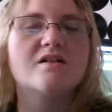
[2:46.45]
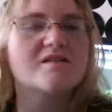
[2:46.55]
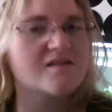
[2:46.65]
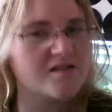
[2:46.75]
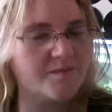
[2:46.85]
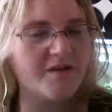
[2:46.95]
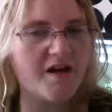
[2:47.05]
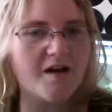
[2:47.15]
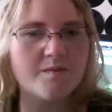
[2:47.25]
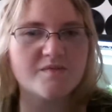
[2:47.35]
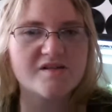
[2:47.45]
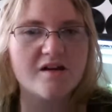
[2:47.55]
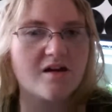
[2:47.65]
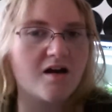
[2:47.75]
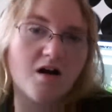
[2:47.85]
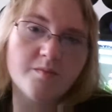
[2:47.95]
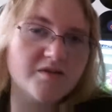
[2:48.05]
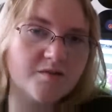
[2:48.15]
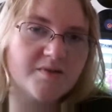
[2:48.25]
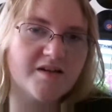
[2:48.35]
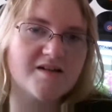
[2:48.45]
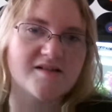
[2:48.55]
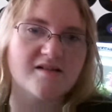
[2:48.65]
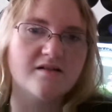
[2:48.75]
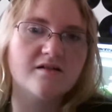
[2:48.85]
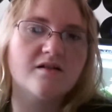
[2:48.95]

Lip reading: sometimes I'm a little bit lazy,